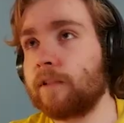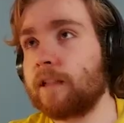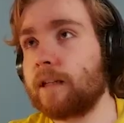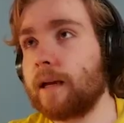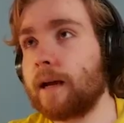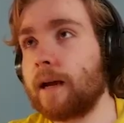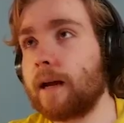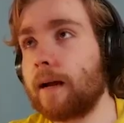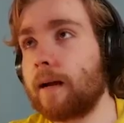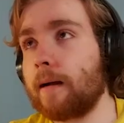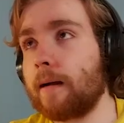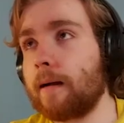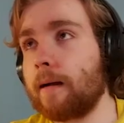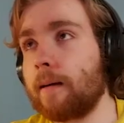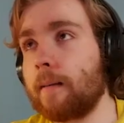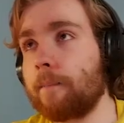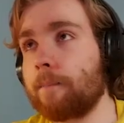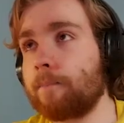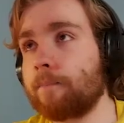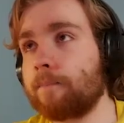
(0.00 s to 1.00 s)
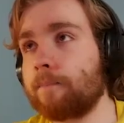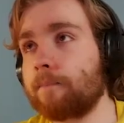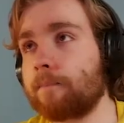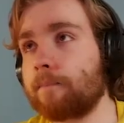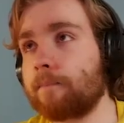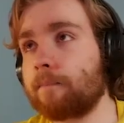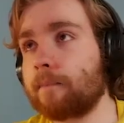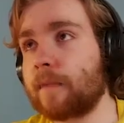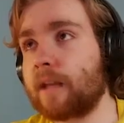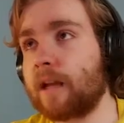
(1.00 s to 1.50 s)
Yeah, um,
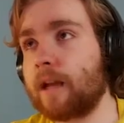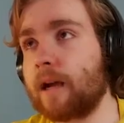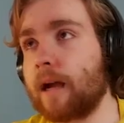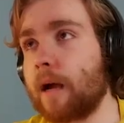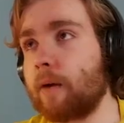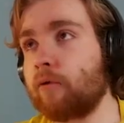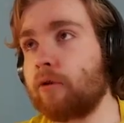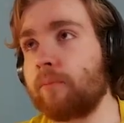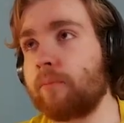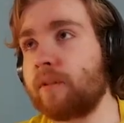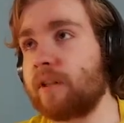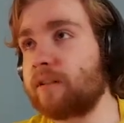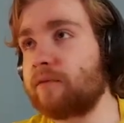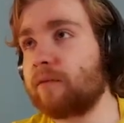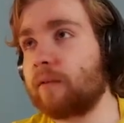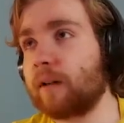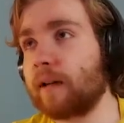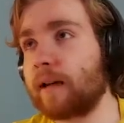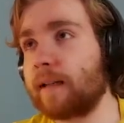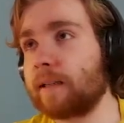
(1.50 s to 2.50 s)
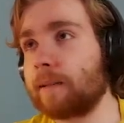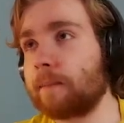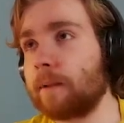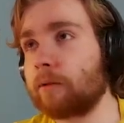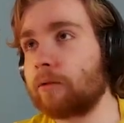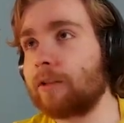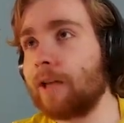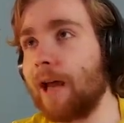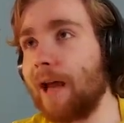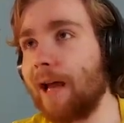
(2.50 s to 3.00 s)
can we please forget about